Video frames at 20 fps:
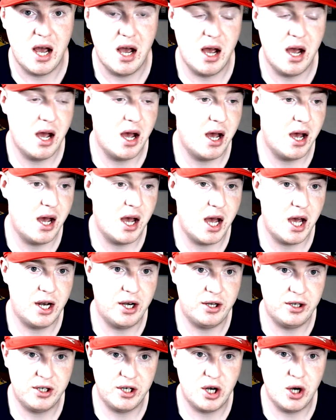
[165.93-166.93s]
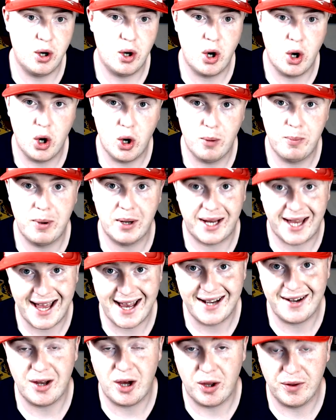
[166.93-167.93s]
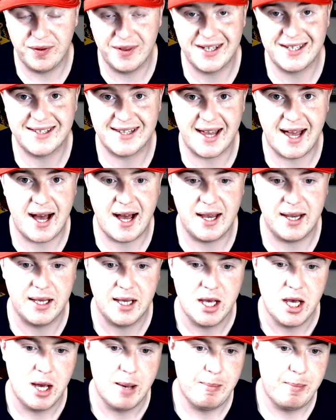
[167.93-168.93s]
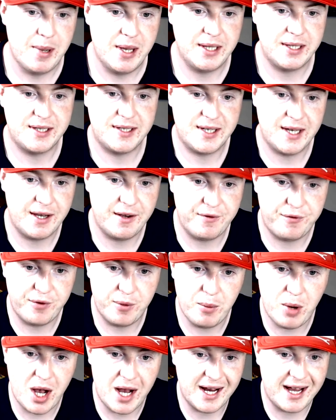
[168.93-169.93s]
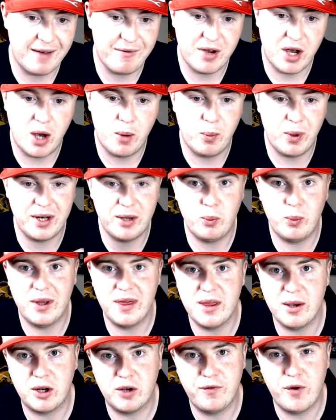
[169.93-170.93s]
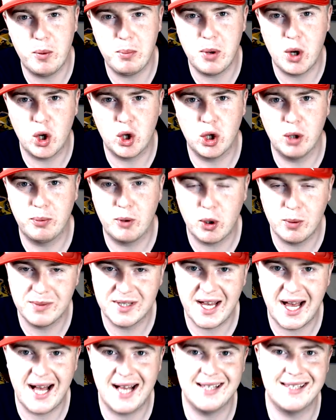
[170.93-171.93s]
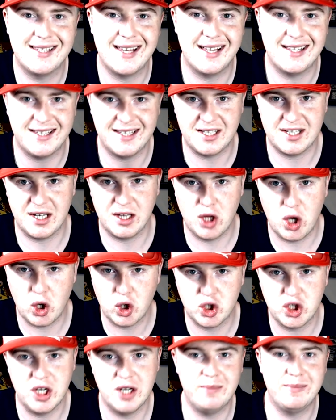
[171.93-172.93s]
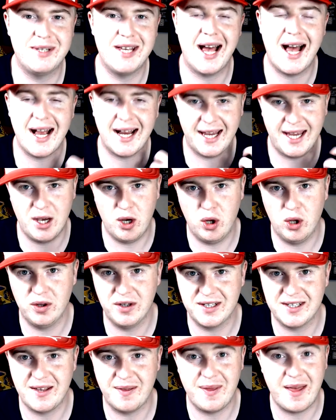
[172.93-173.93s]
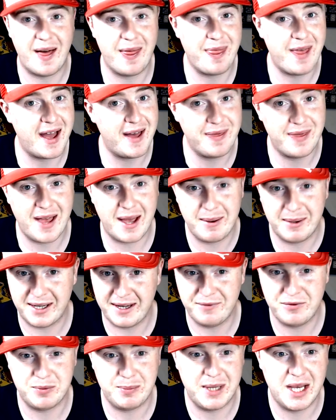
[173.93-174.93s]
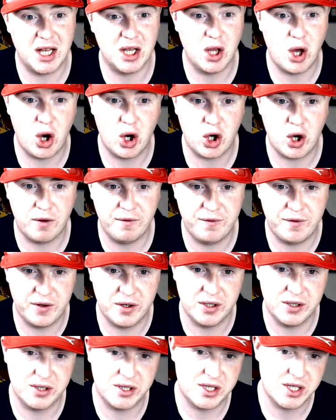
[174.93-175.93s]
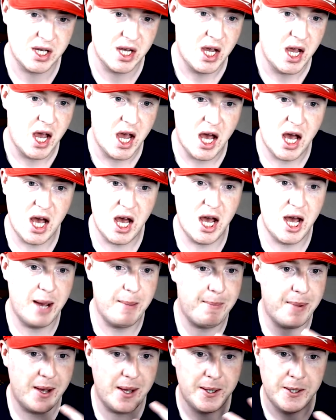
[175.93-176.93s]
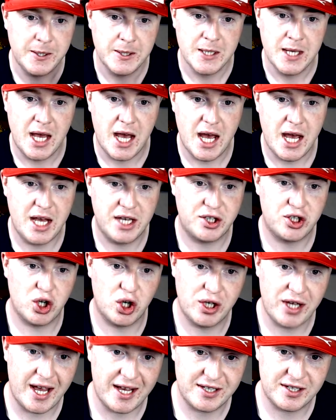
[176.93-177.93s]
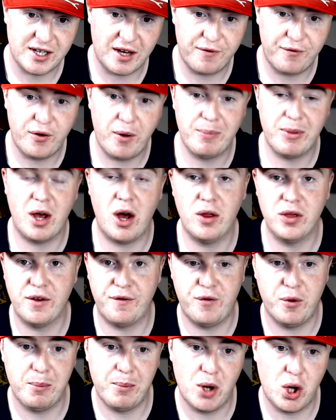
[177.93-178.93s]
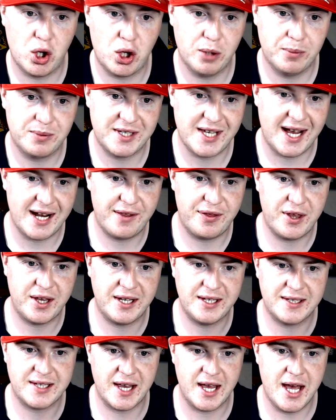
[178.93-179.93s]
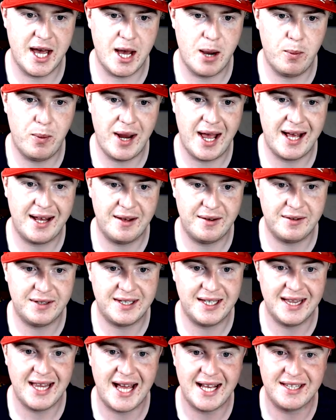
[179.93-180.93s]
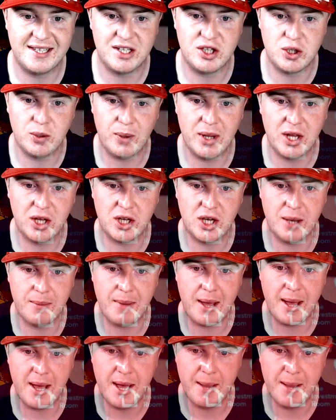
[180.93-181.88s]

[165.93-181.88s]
and, you know, hope again on this guy. But from what I gather, and when the football club comes out and says it's a long-term target, all this and that, that gives me a lot of confidence. So yes, on the football club side of things, we are delighted to welcome